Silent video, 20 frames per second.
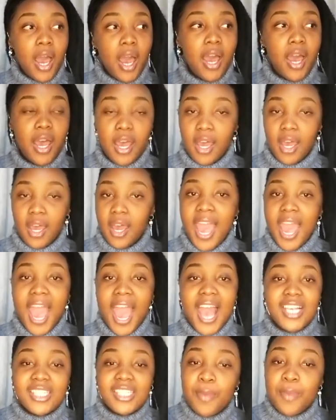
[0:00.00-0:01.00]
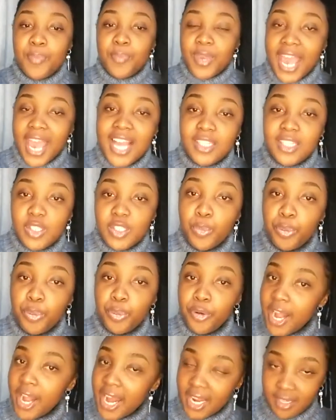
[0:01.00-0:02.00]
as they began to
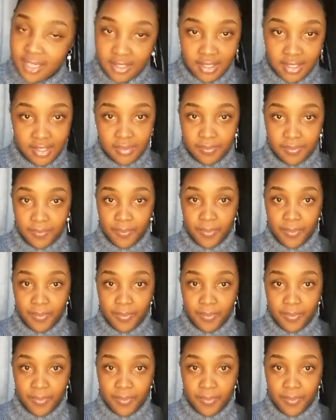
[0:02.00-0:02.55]
praise,